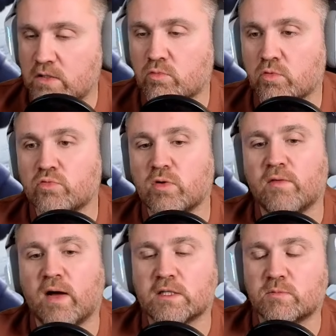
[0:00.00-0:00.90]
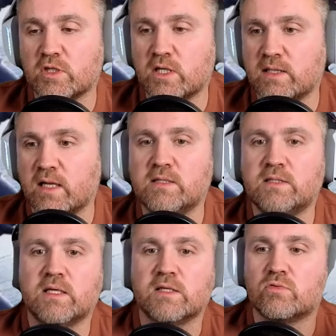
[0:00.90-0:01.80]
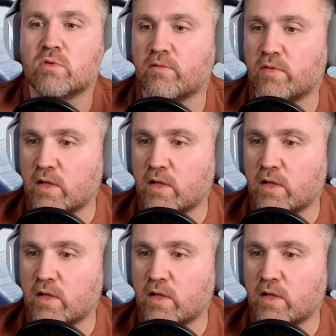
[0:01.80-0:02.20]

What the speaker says: You want to have as much lethality as you have